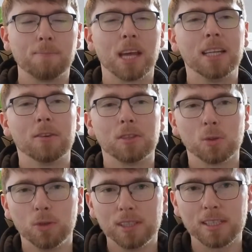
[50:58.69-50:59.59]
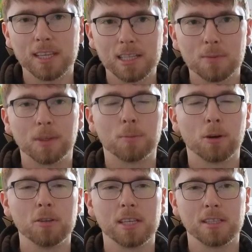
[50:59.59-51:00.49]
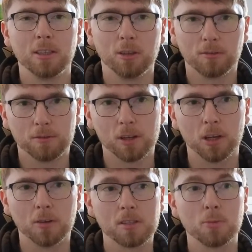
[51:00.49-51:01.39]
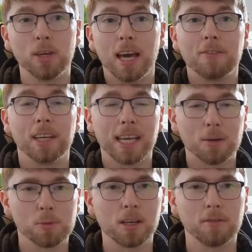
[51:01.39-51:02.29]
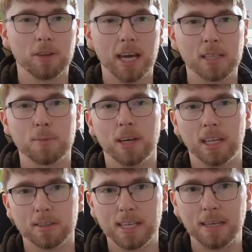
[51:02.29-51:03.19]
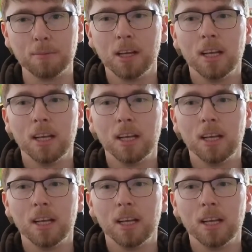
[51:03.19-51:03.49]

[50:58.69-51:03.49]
And there is always a system and a process that you can follow. So we have an account recovery expert in our team.